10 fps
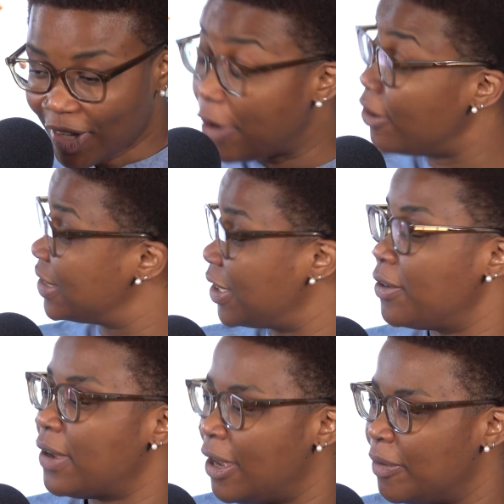Oh,
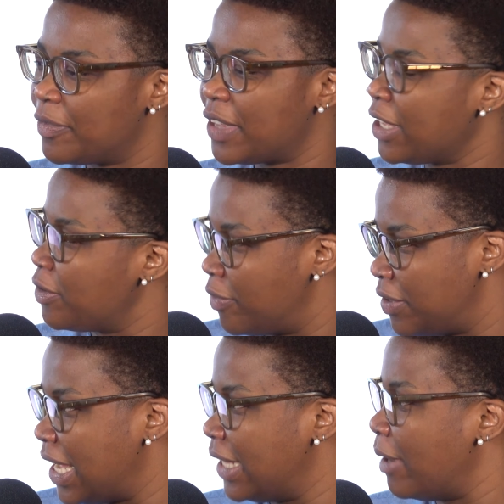so thank you for
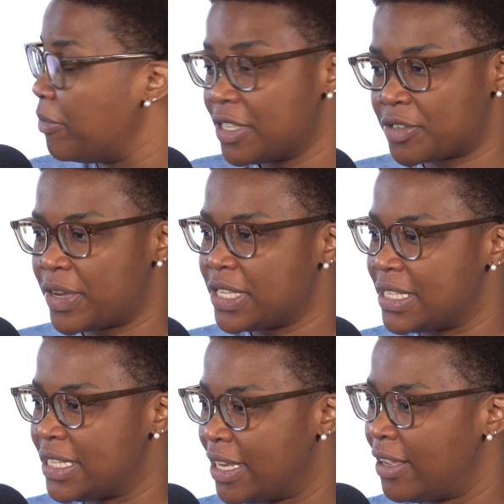that. I mean, it's great
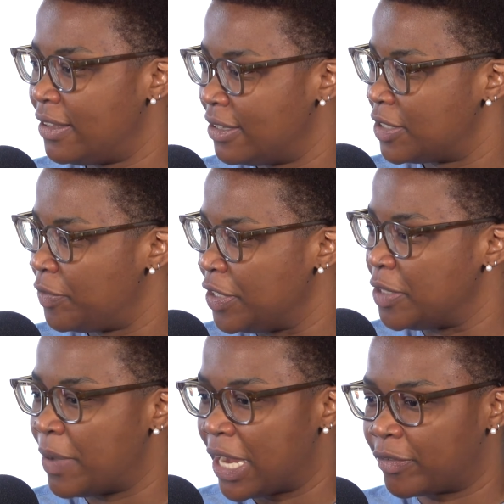to hear this
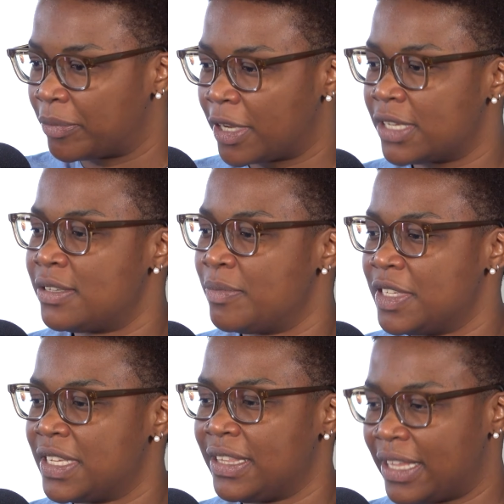feedback from
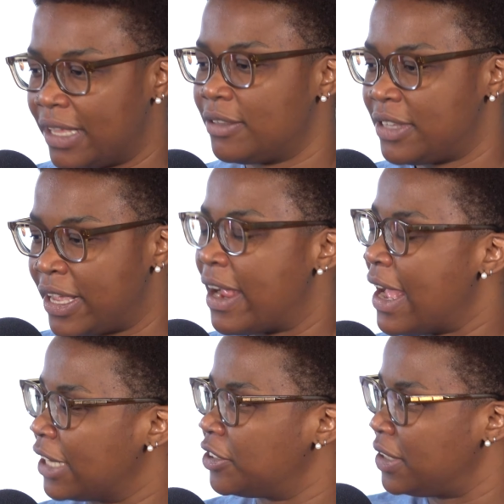customers and that they are
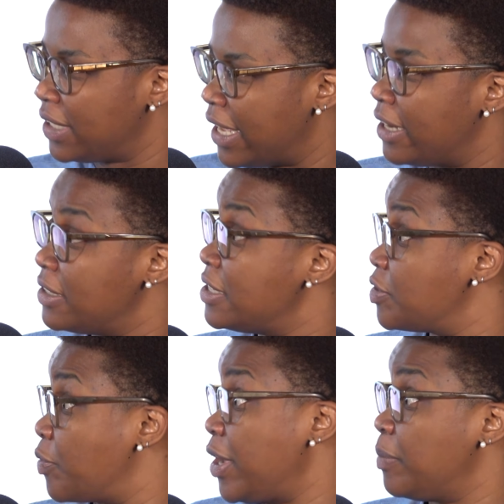actually getting
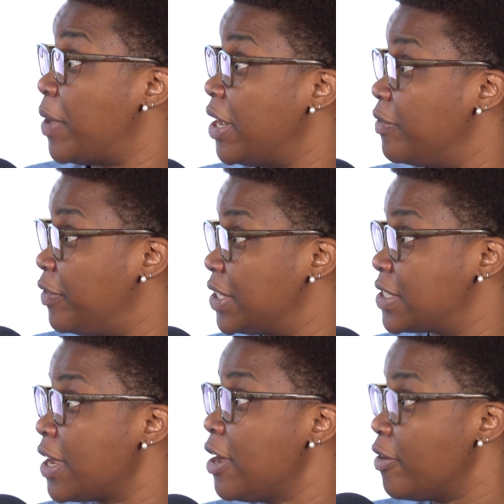these great
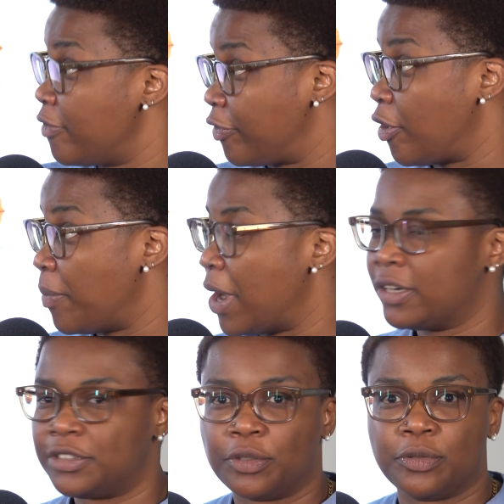benefits from
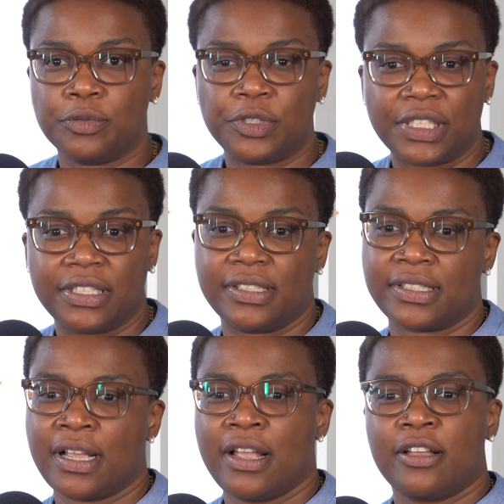our solutions.